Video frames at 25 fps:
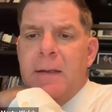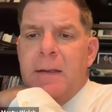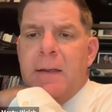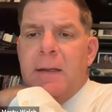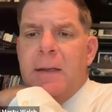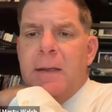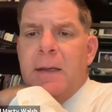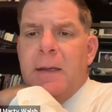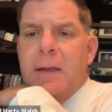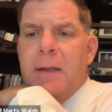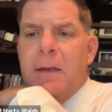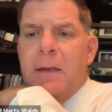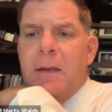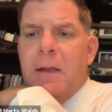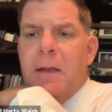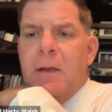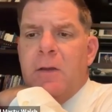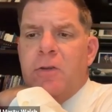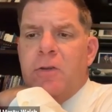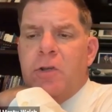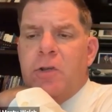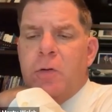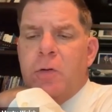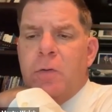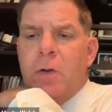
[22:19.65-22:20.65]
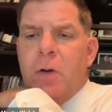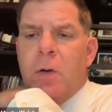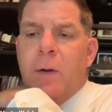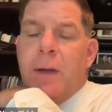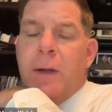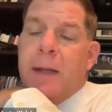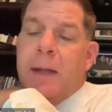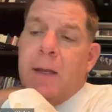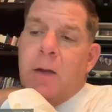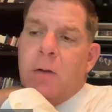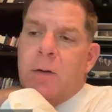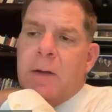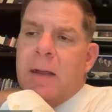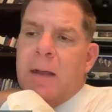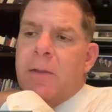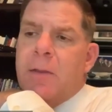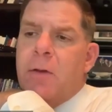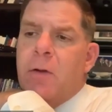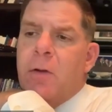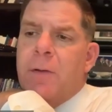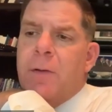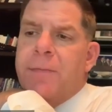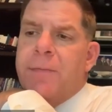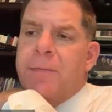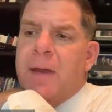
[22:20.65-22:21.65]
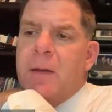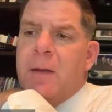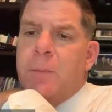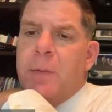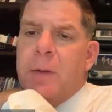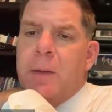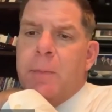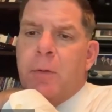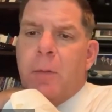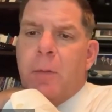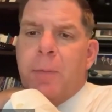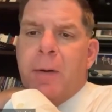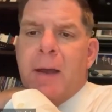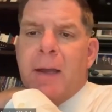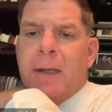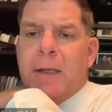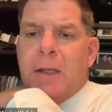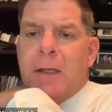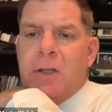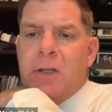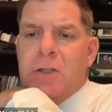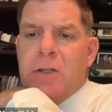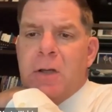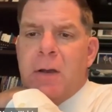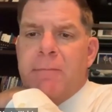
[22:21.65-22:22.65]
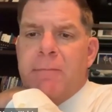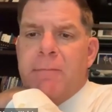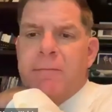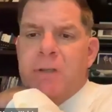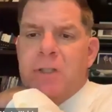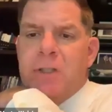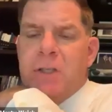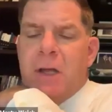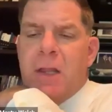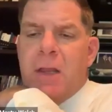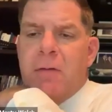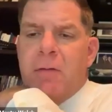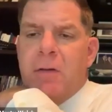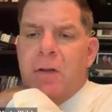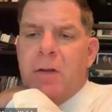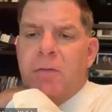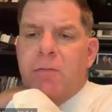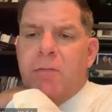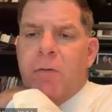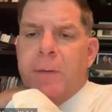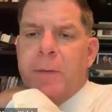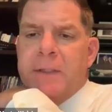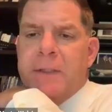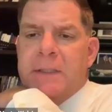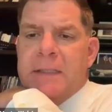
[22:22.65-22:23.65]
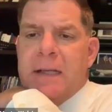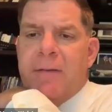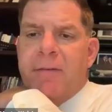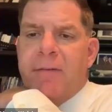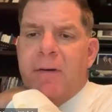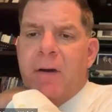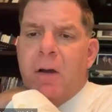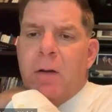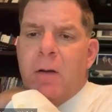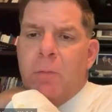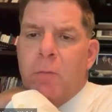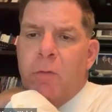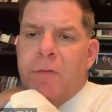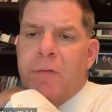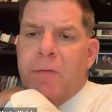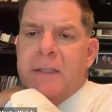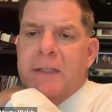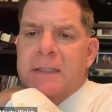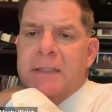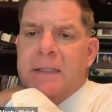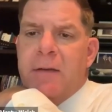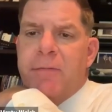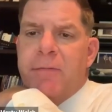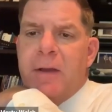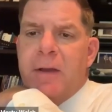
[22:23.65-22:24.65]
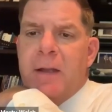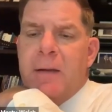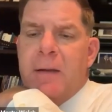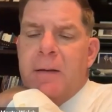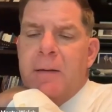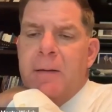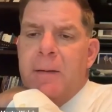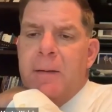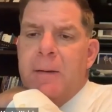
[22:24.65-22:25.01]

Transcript: And as you know, and I know down the North End, people are parking on top of each other and throwing stuff out and moving stuff in.